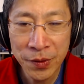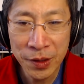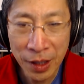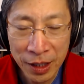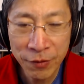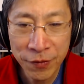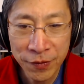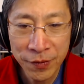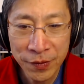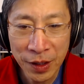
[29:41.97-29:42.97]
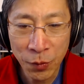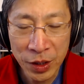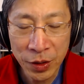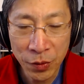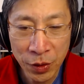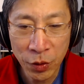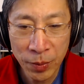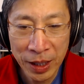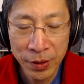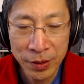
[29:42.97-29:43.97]
life that we don't know
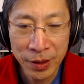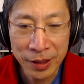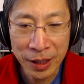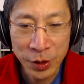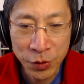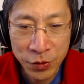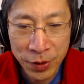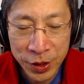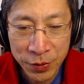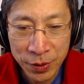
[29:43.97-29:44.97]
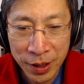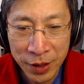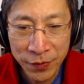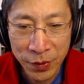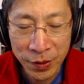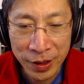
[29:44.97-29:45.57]
about, like extraterrestrial life, or like